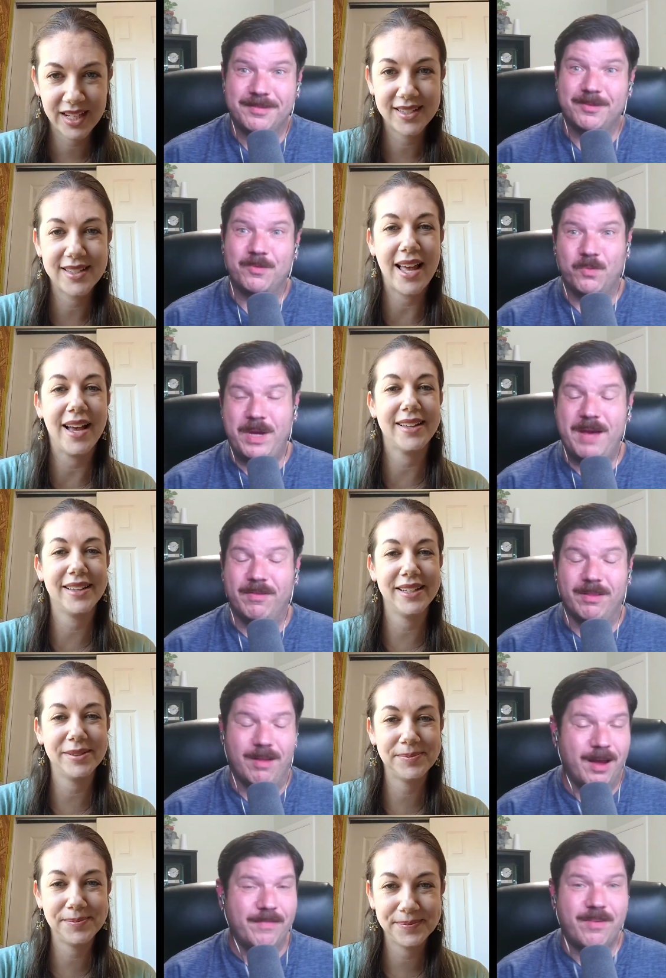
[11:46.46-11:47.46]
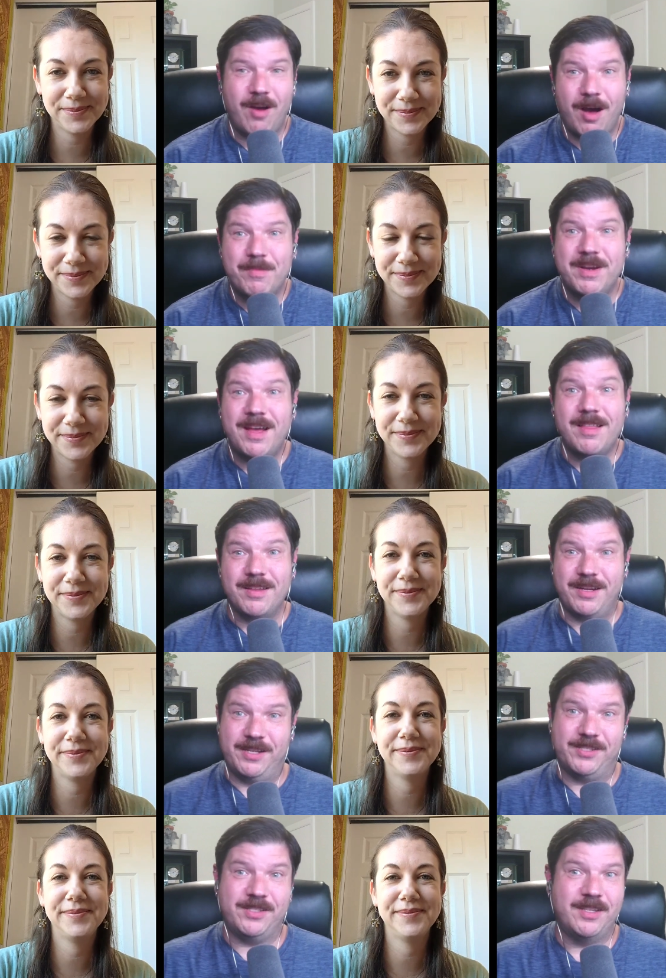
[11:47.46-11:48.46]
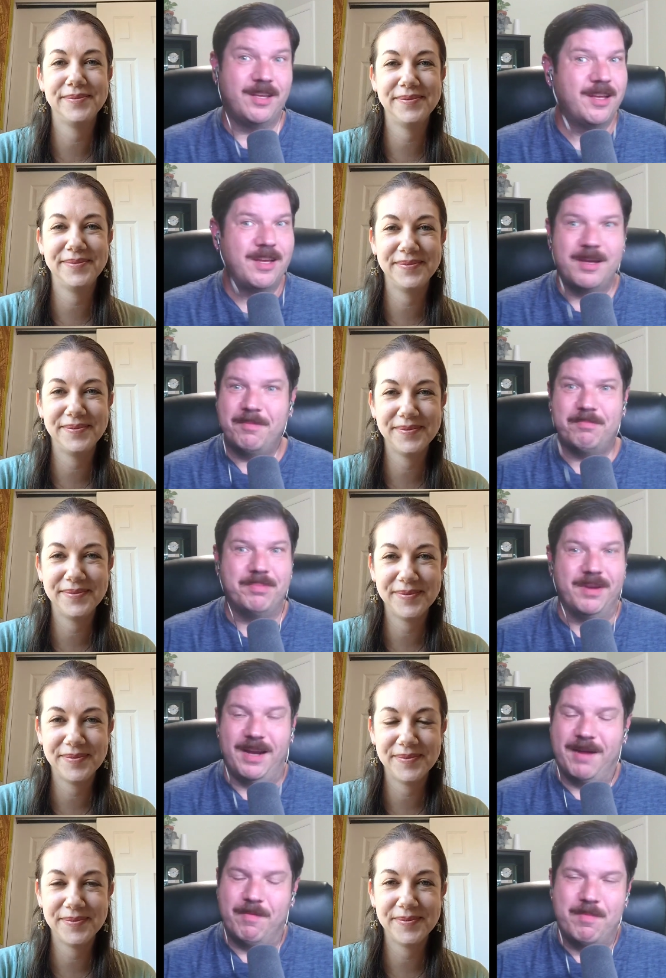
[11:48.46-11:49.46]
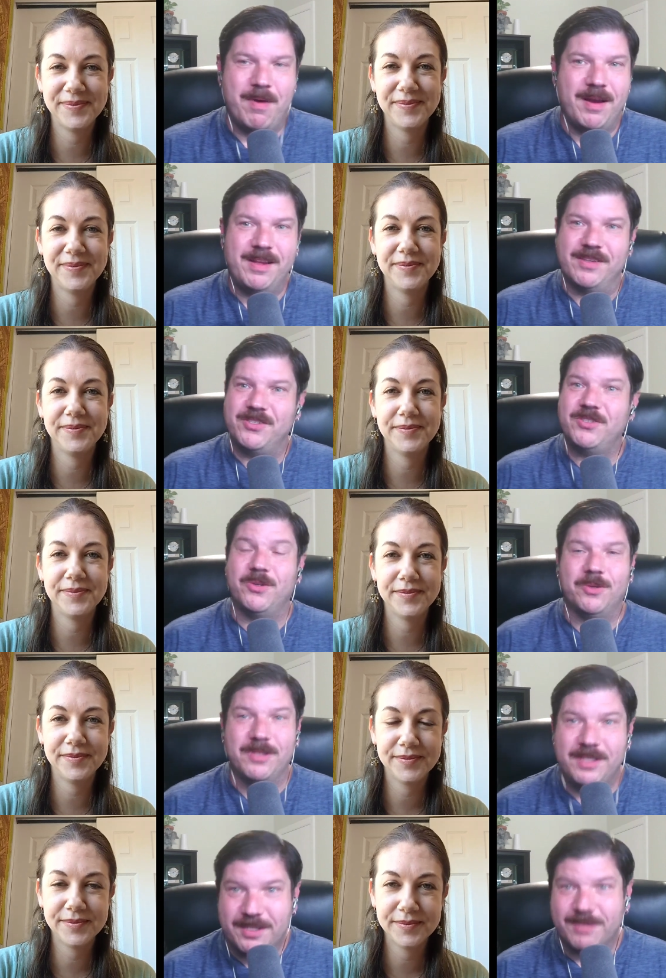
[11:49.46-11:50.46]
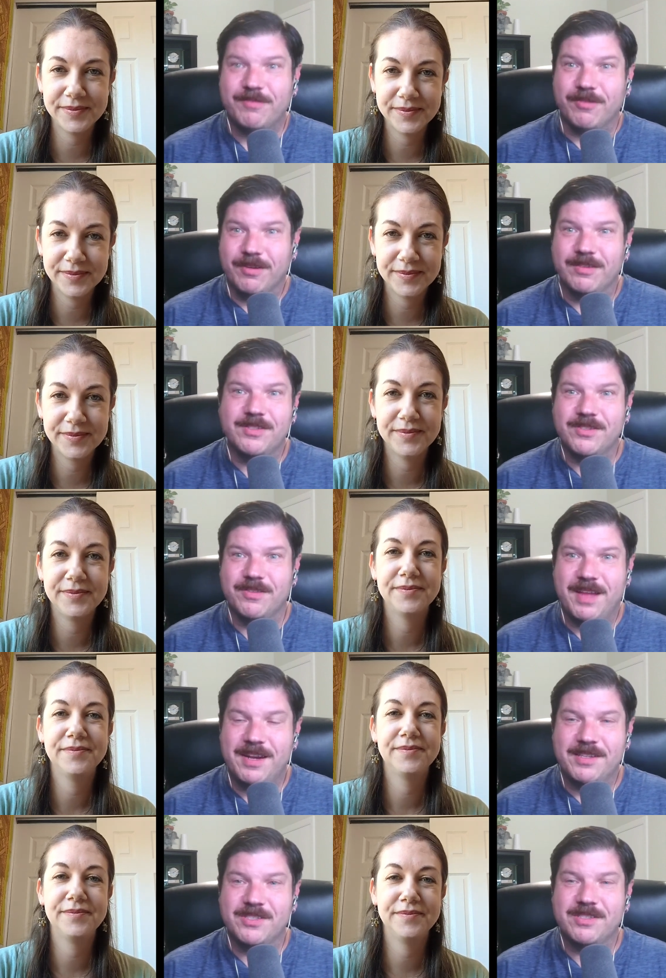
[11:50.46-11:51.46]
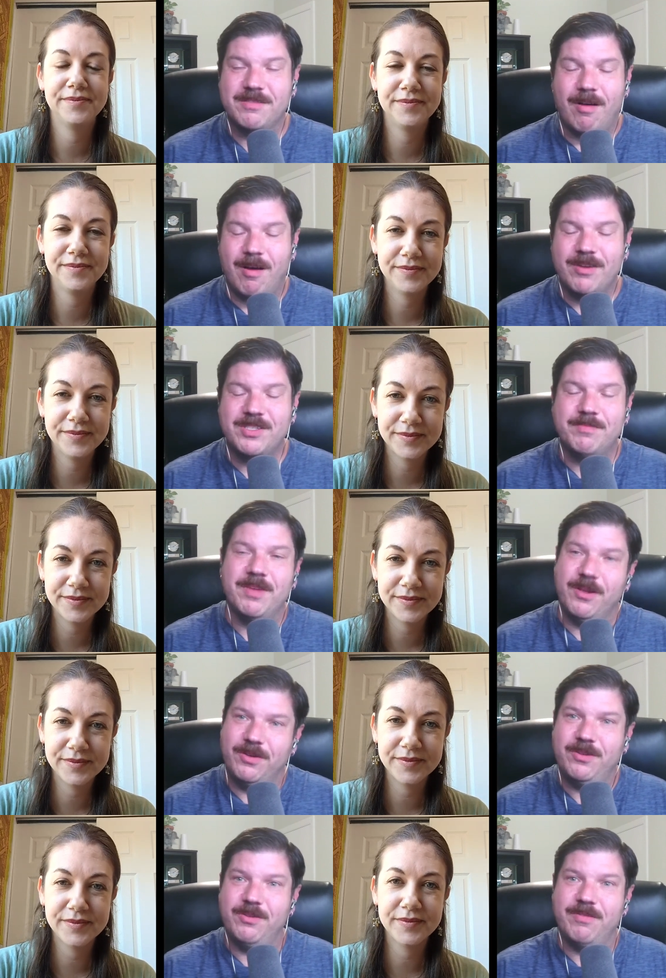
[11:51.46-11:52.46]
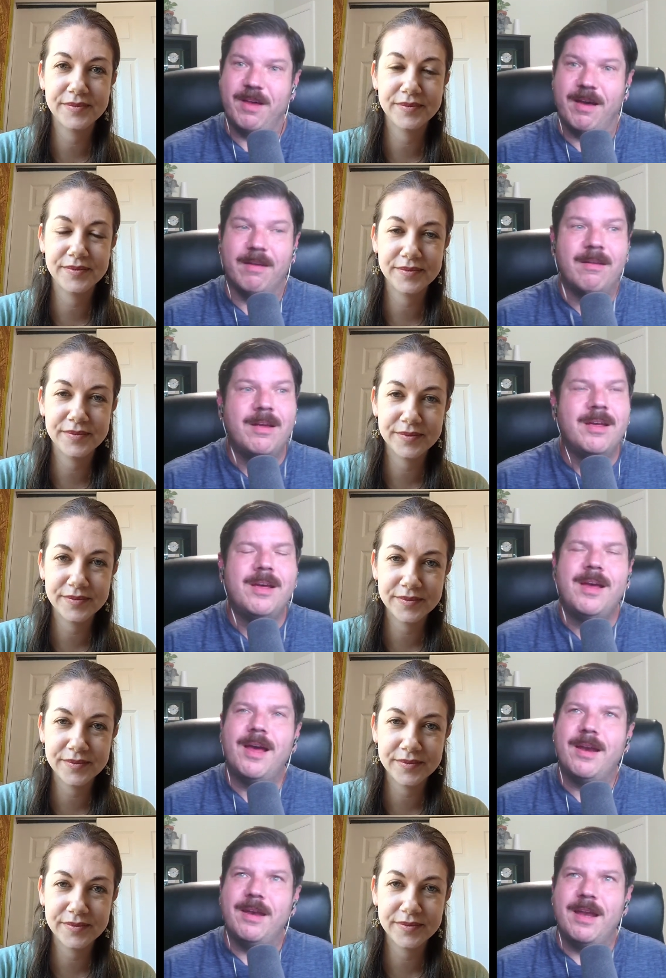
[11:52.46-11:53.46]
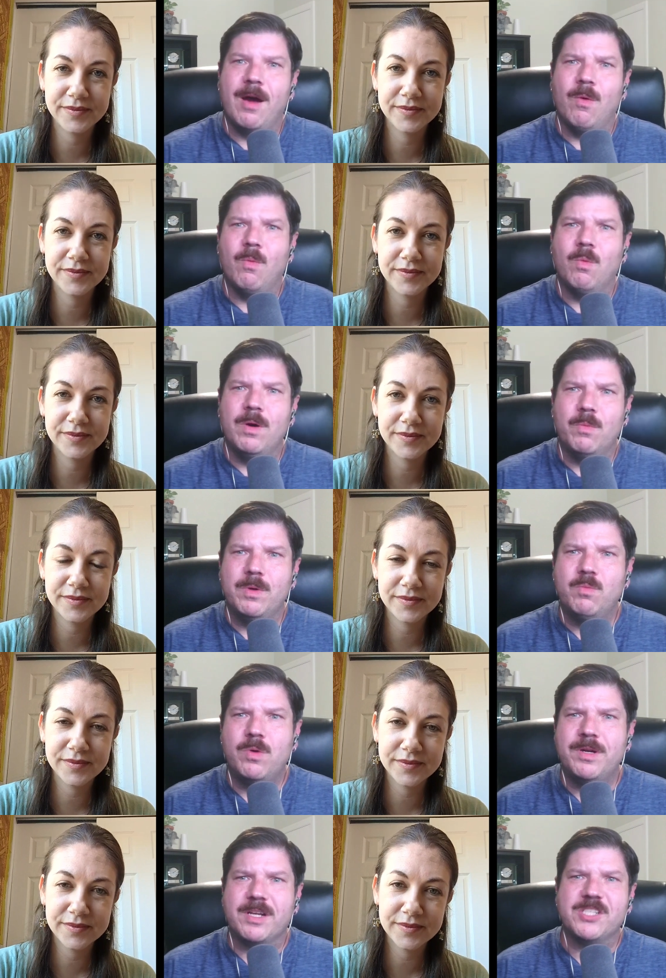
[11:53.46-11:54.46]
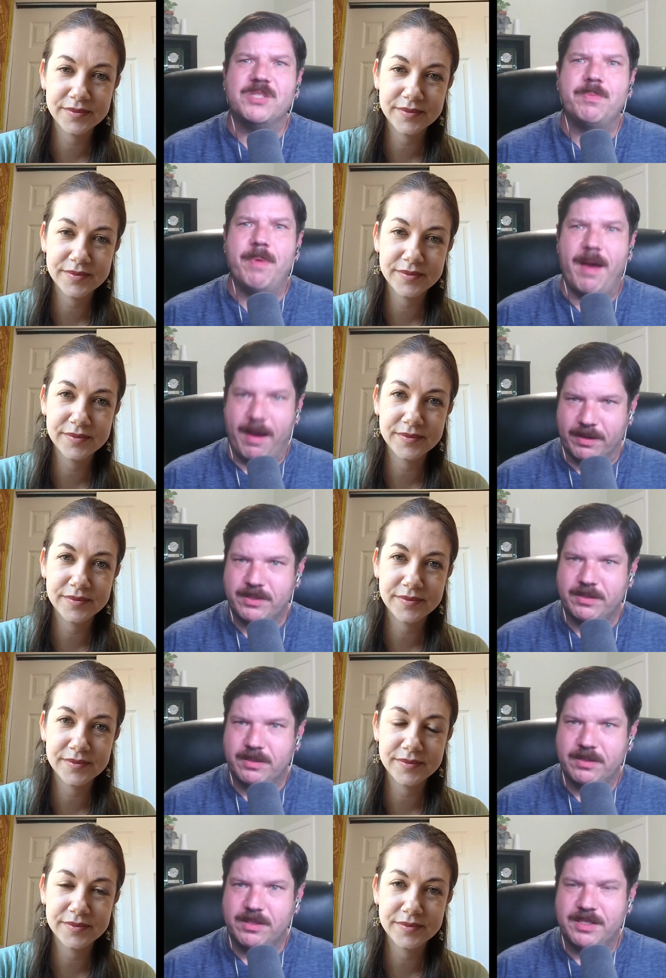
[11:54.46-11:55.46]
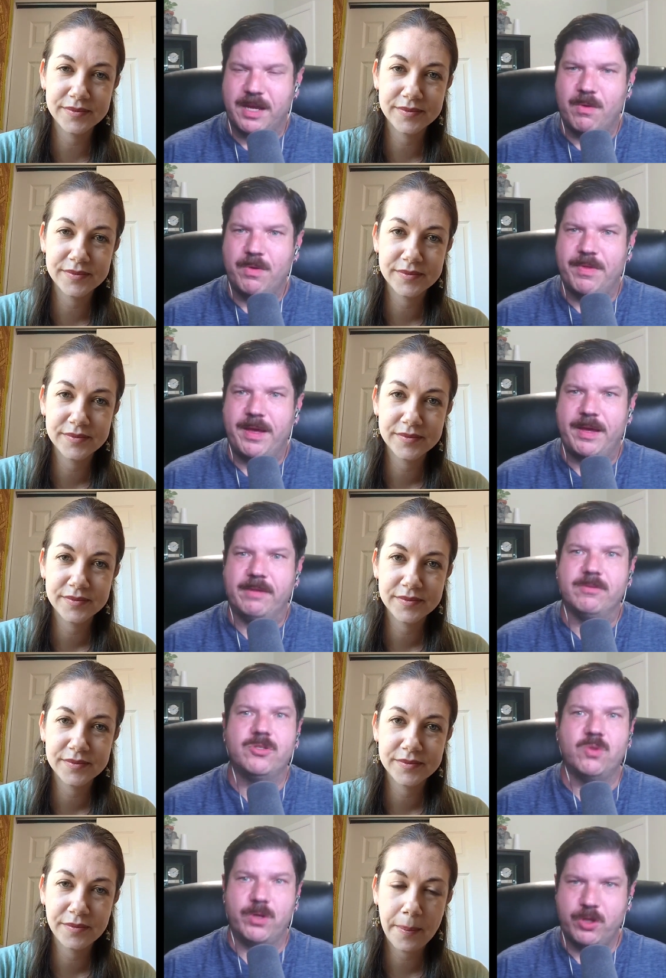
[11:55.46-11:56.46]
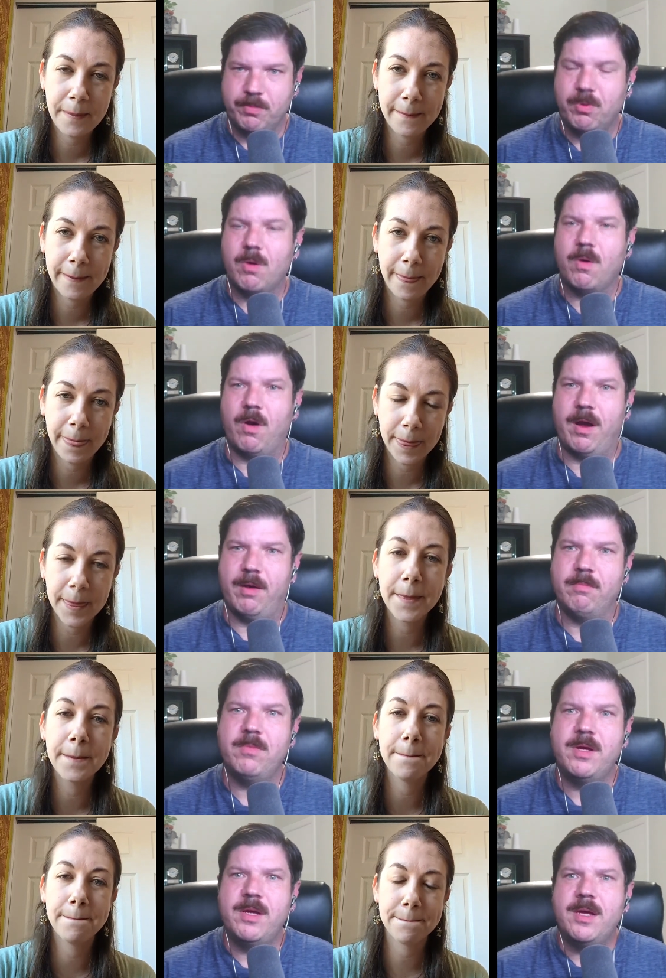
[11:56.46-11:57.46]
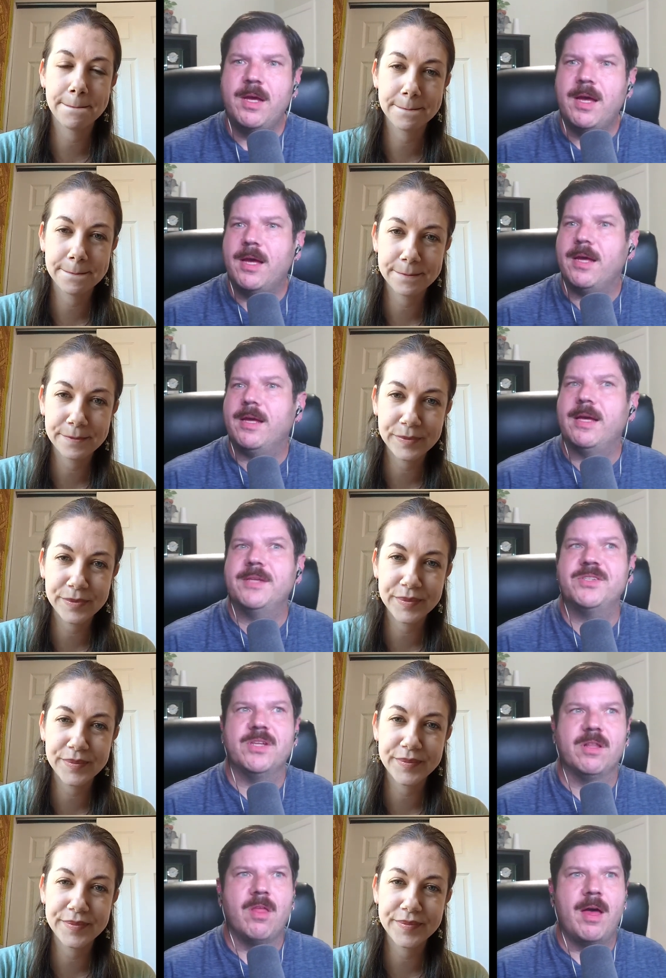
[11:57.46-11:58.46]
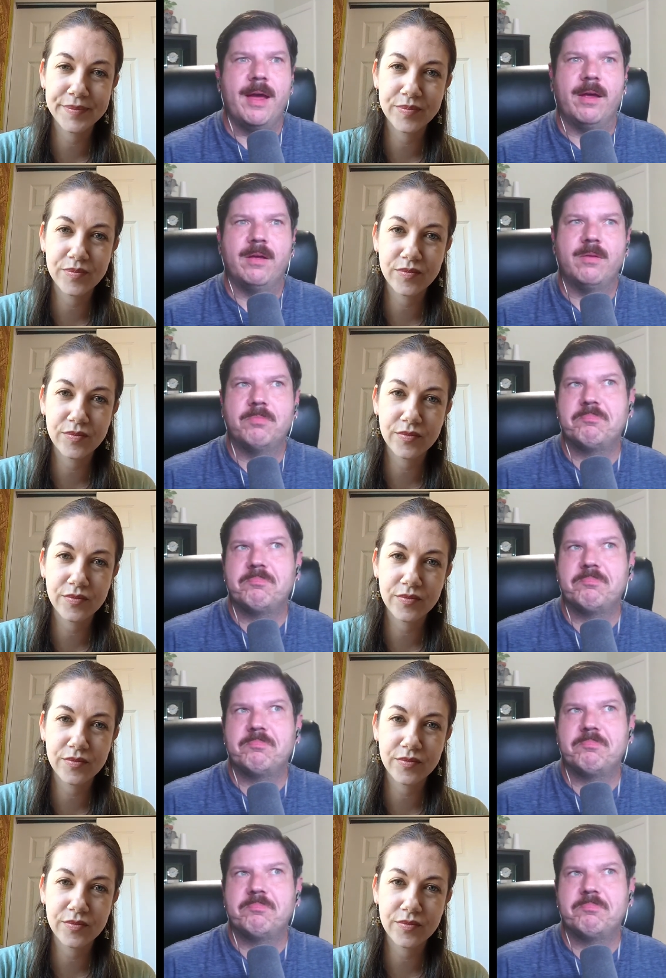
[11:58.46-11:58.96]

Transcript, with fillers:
Speaker 1: Exactly. We have a lot of commonalities, but everybody is totally different. So that is awesome that you do that. Now, what would one expect, say, when they join your program is it like